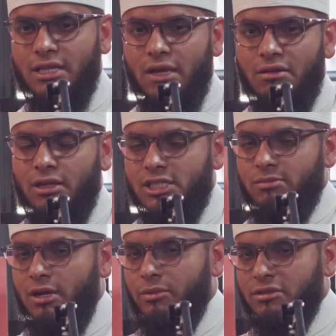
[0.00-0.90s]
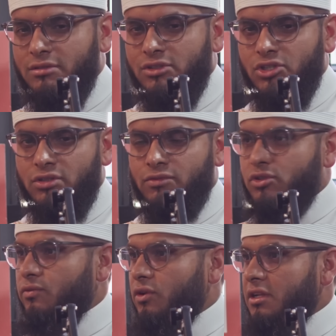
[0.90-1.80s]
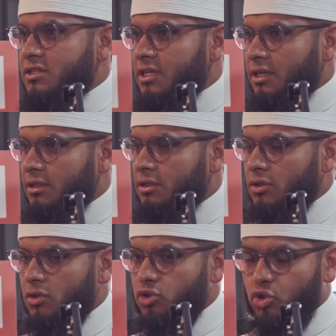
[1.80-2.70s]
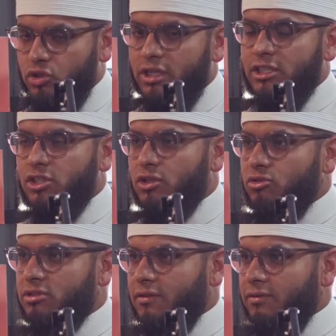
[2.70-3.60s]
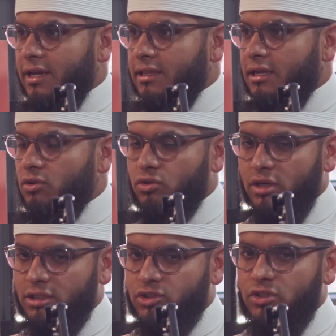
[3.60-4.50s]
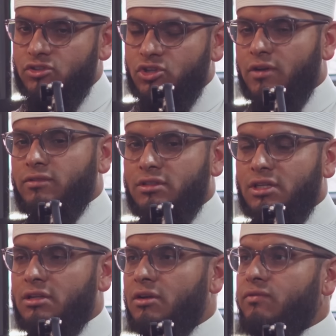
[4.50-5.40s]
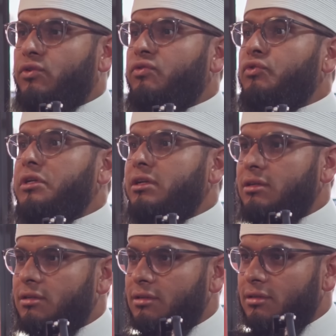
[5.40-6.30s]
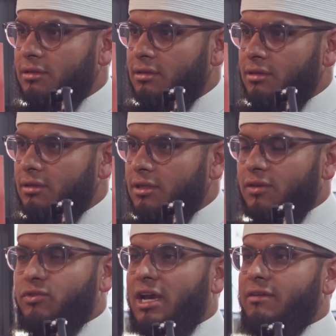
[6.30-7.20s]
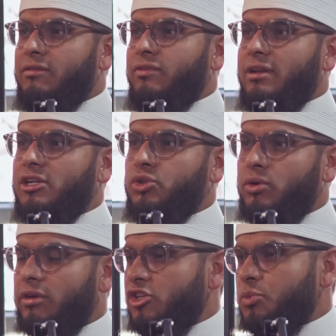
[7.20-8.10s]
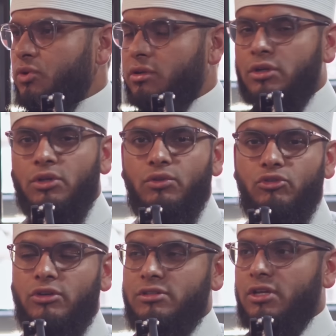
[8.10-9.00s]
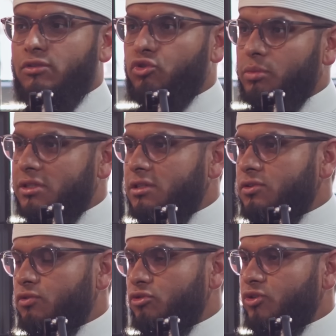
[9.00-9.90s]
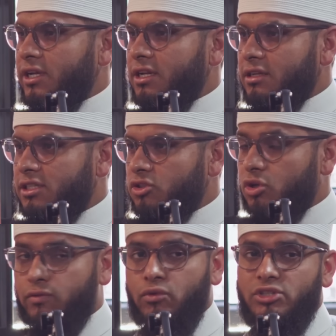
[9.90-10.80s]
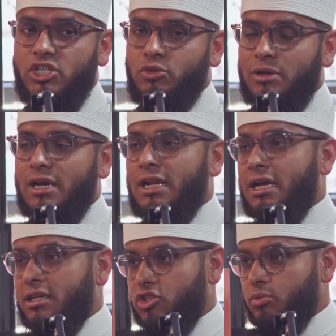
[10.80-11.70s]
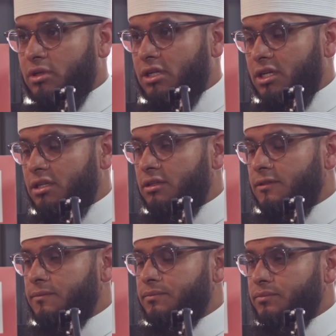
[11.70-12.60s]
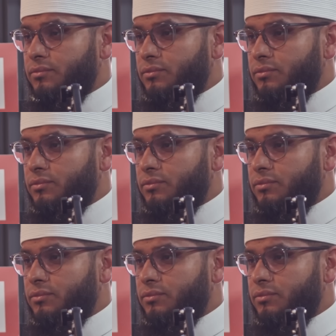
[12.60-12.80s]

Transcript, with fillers: now he does imam just to volunteer. So you can actually do stuff like that. You can actually serve the deen for free. Yeah, yeah. If you have a financial arrangement through business, through trade and etc. Of course, it has to be halal, it has to be clean. Yeah. I was going to